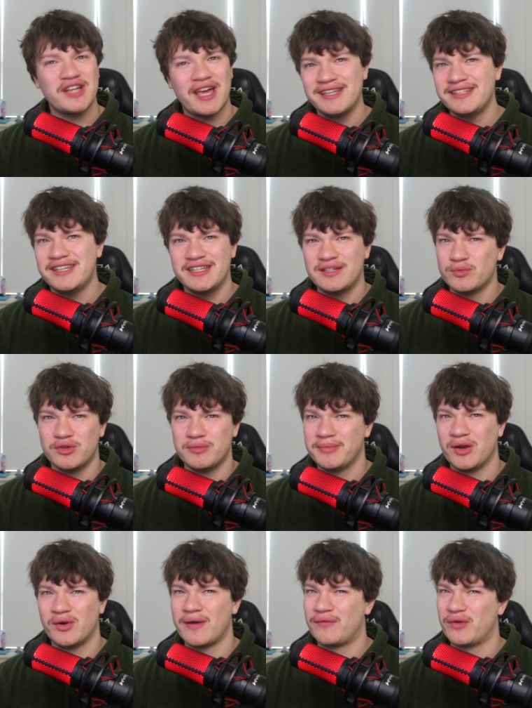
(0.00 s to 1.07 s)
Channing Tatum wouldn't
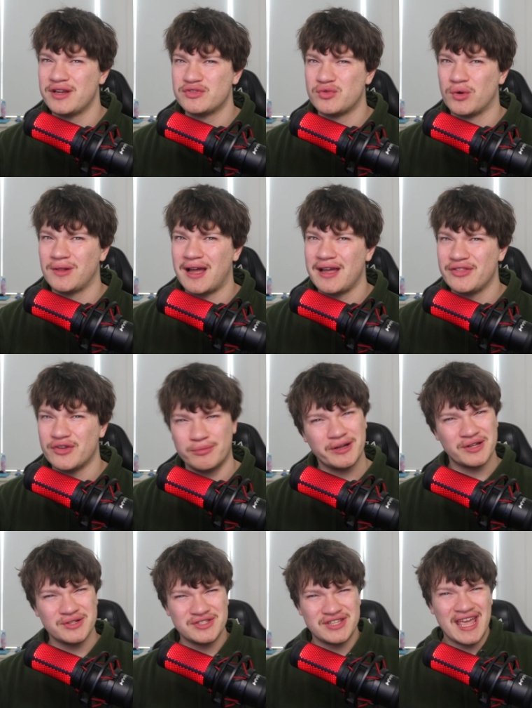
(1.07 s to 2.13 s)
be great for his role either,
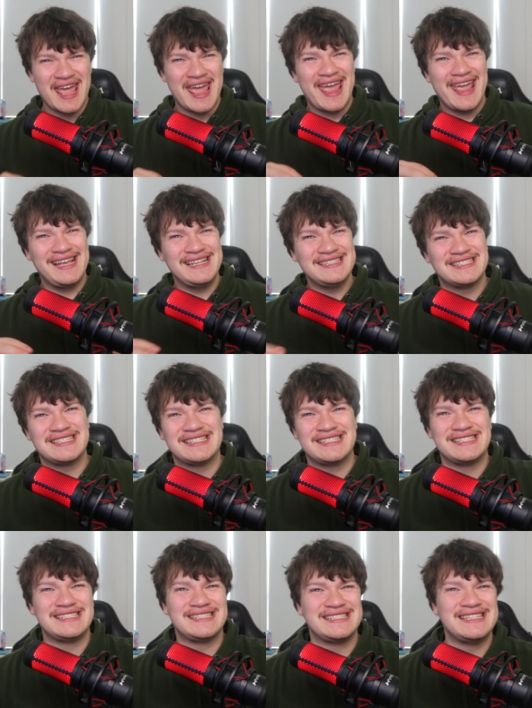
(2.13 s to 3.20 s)
because
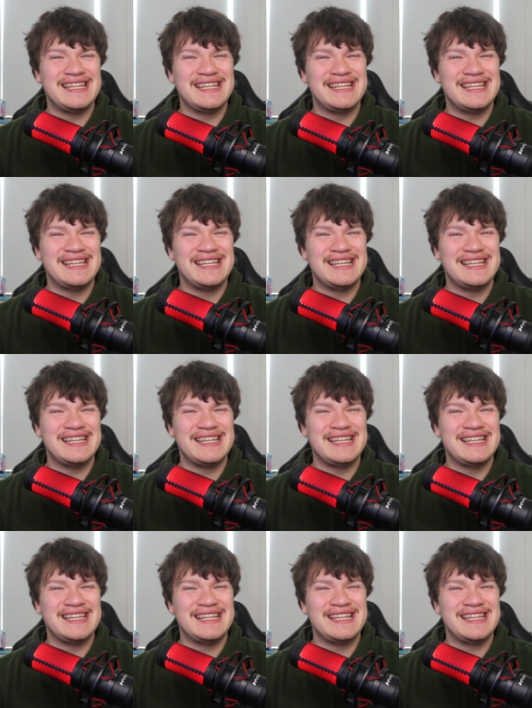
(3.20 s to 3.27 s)
he's